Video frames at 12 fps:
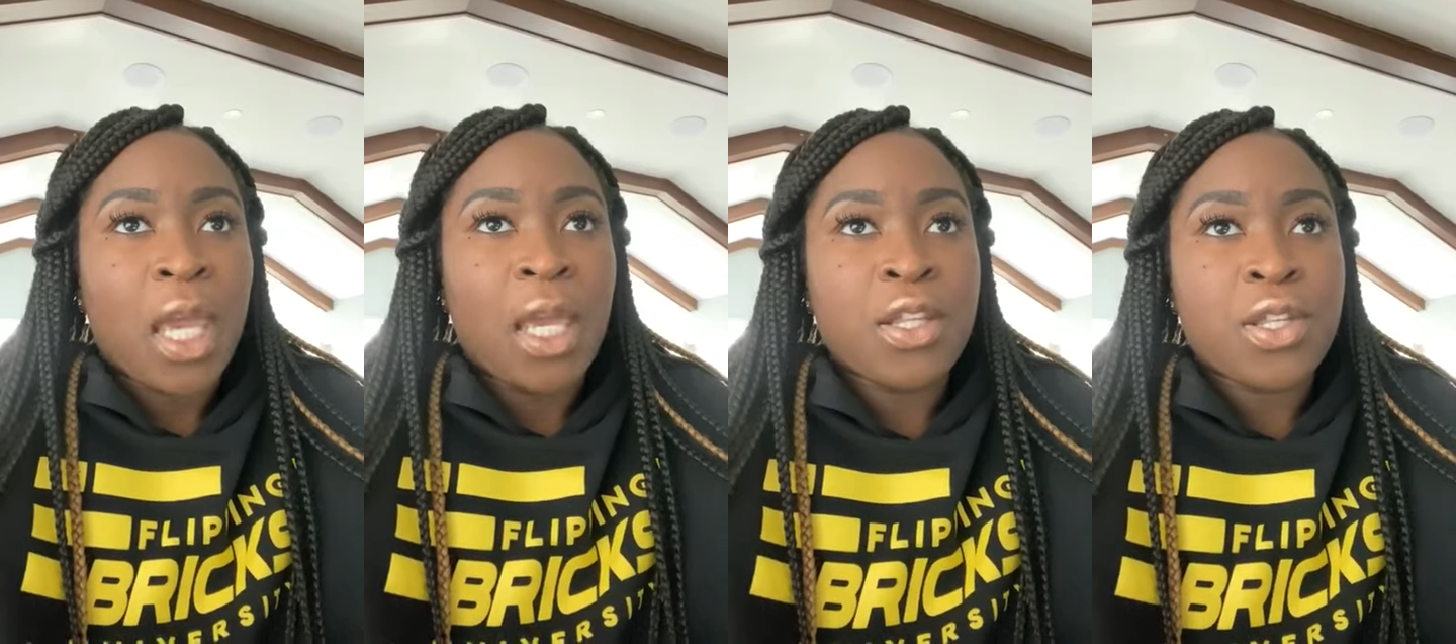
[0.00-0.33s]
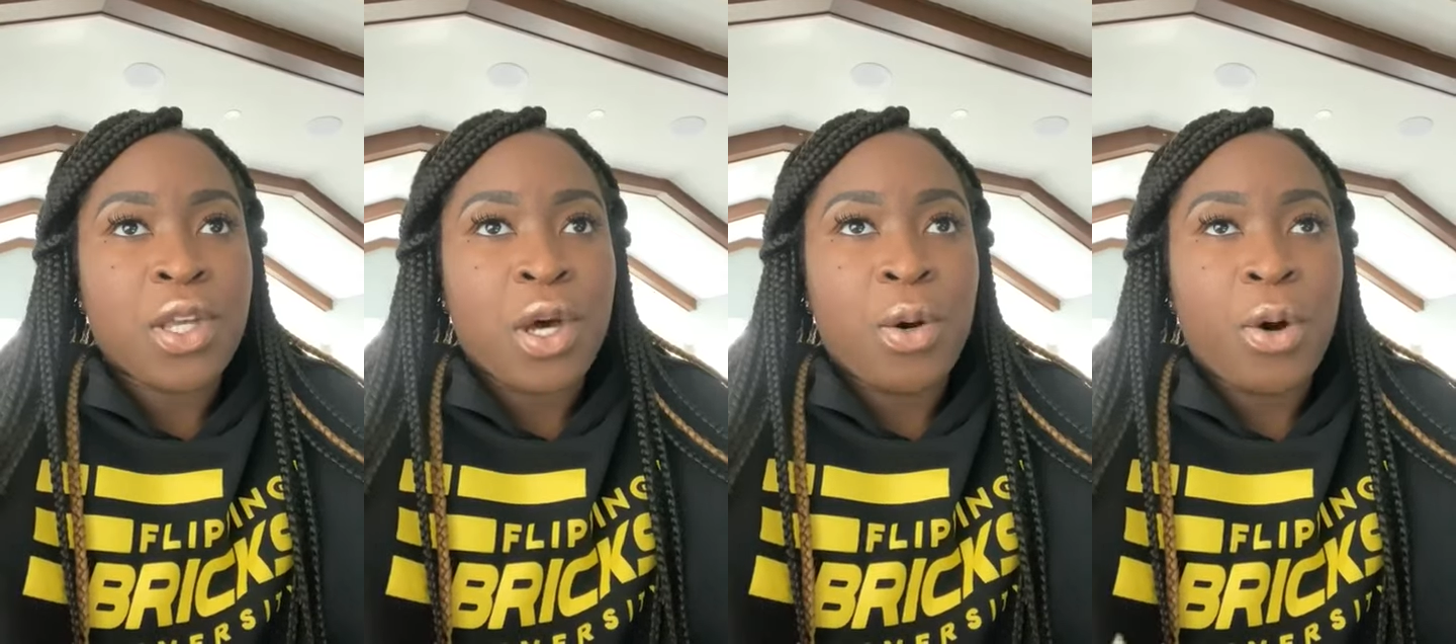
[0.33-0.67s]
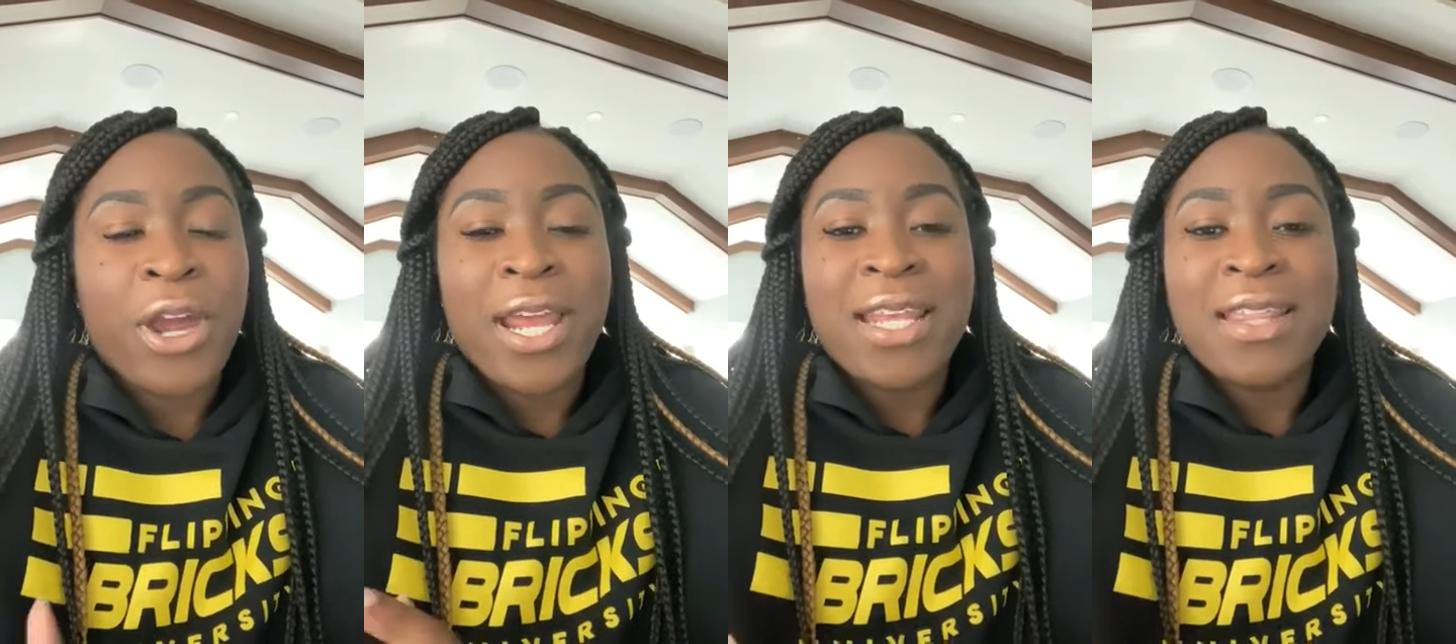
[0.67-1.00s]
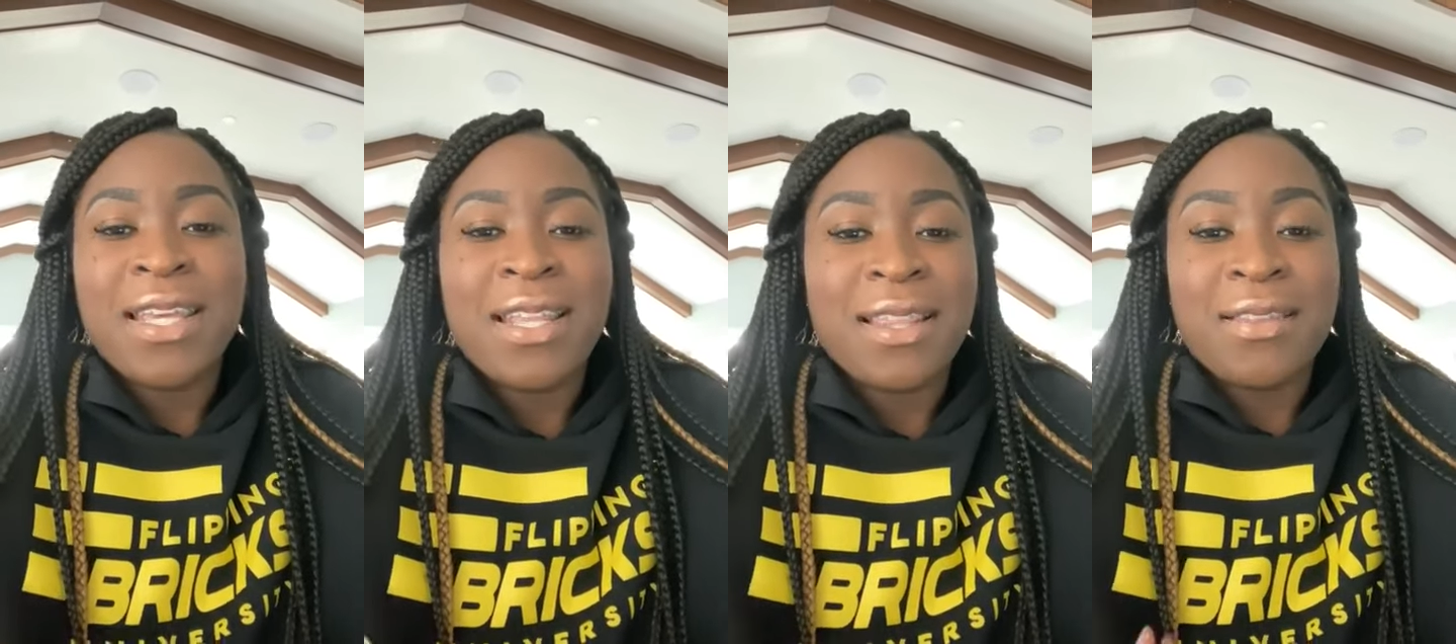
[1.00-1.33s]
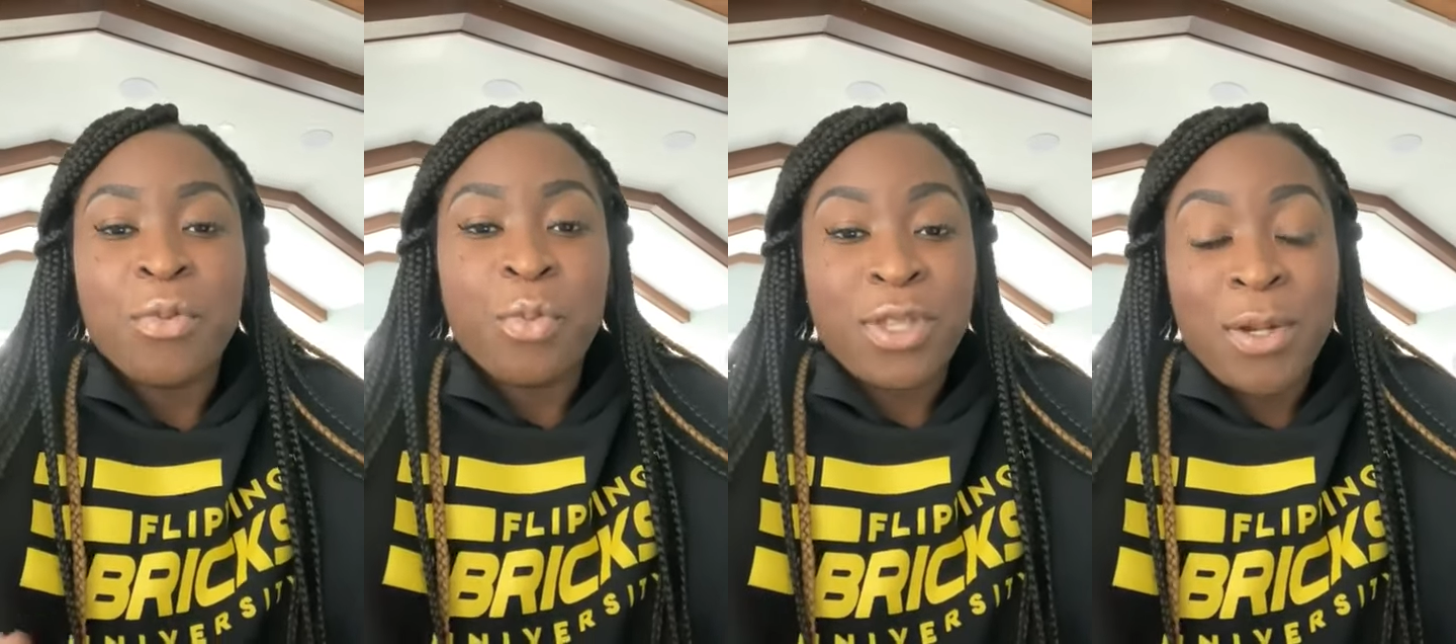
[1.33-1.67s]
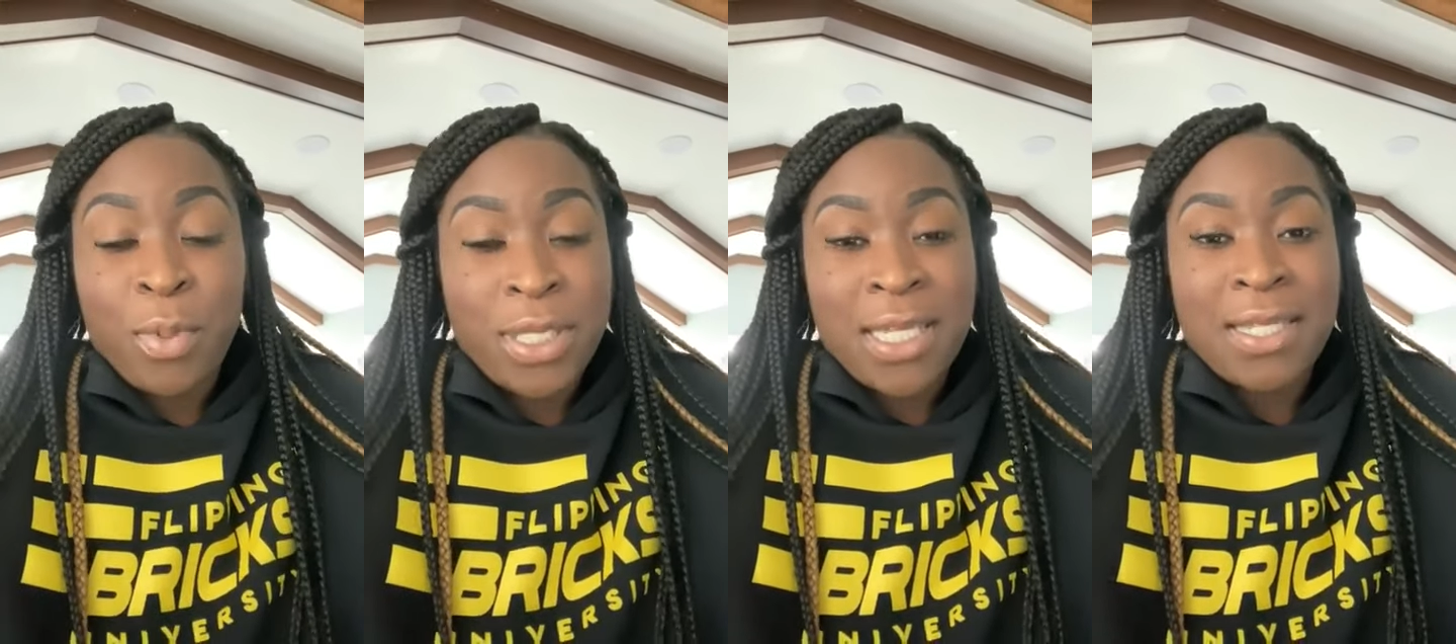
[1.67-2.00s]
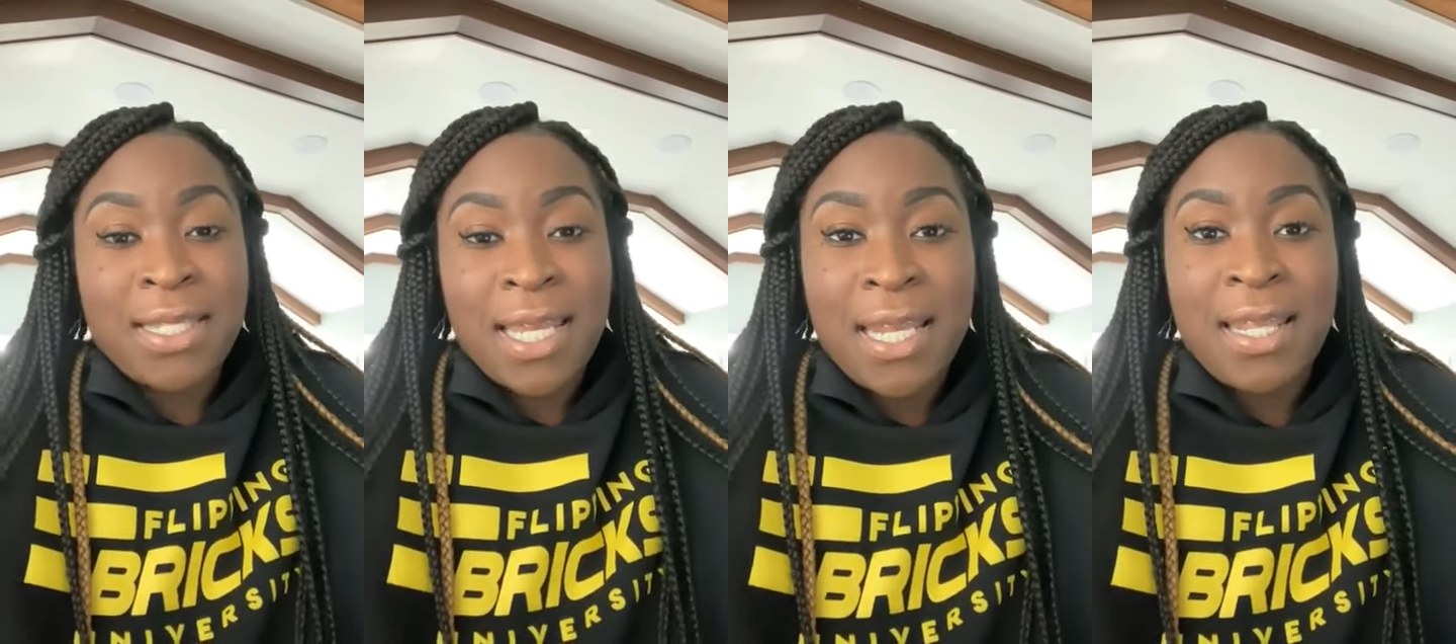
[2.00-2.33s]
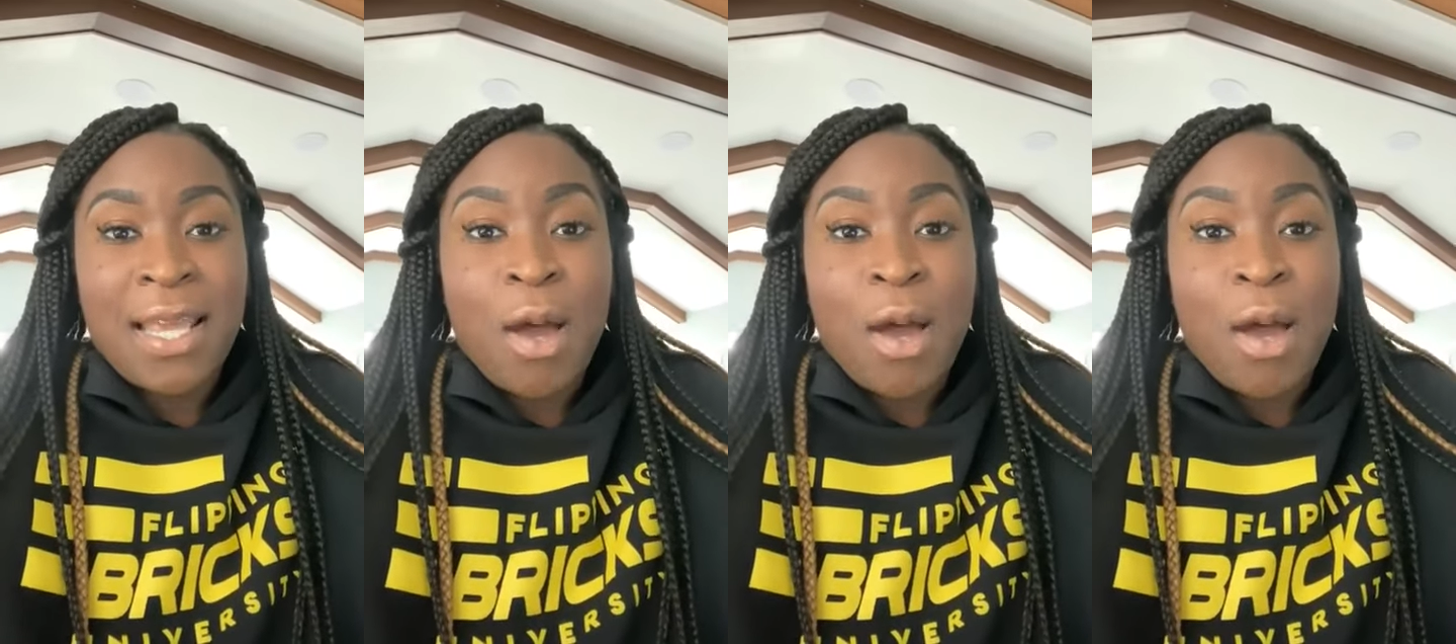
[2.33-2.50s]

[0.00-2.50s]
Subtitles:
And so, or anything that wasn't stated